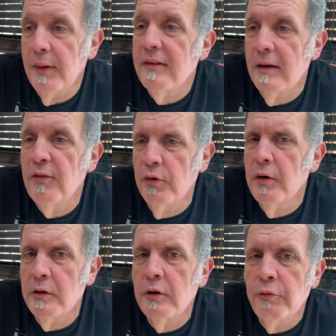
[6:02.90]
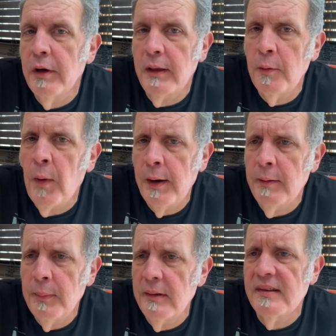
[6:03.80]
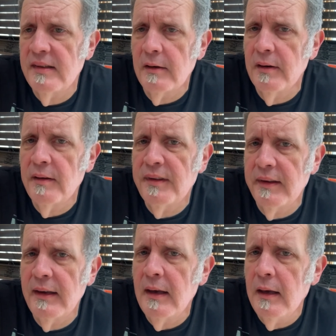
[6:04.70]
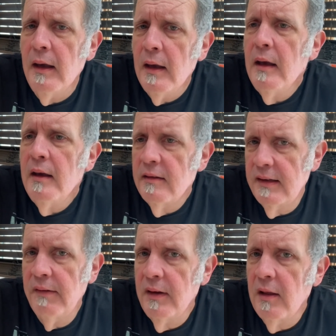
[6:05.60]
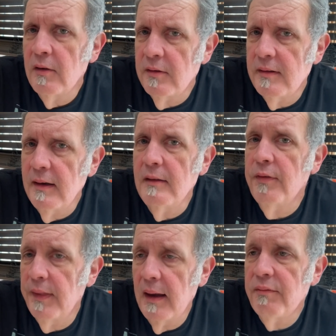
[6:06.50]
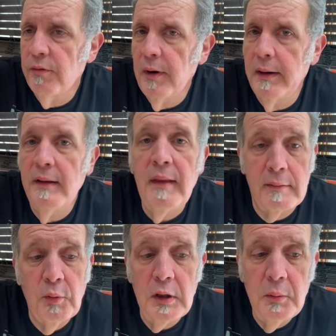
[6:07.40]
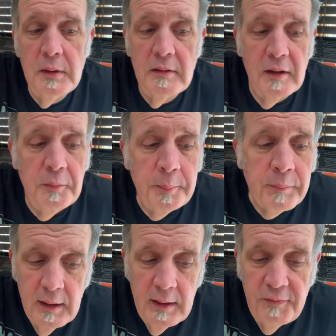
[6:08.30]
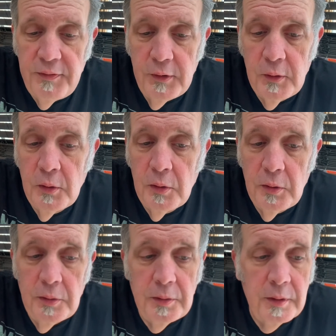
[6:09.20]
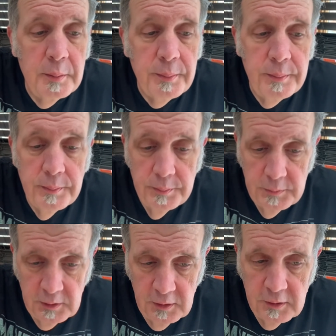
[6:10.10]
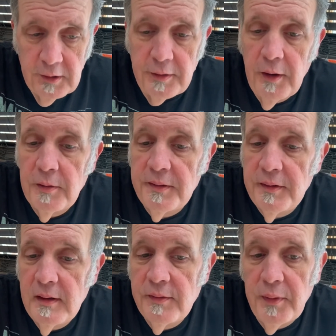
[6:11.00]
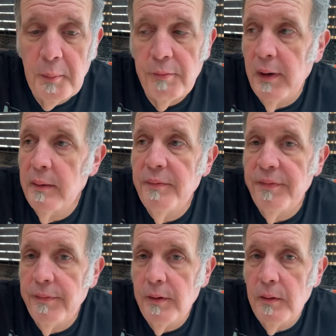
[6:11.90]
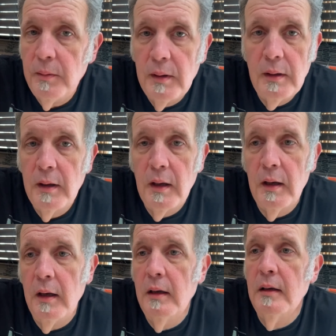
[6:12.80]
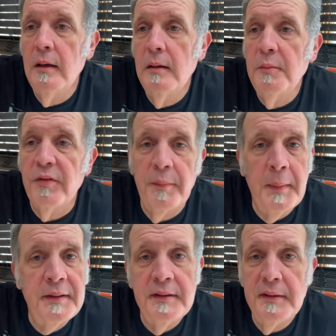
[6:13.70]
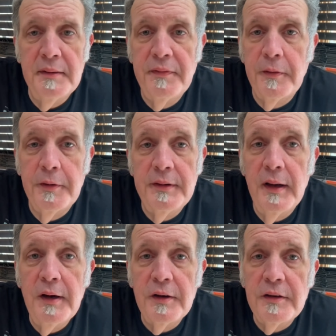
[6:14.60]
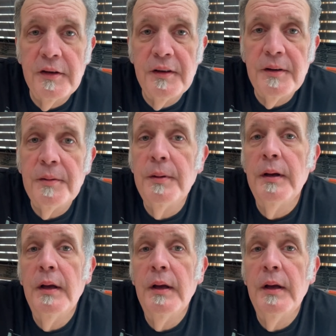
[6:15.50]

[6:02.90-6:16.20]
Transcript: So if you really want to be seriously saving those seeds for that variety, that's what you would do. And if you took those seeds from a ripe fruit, you fermented it for a day or two,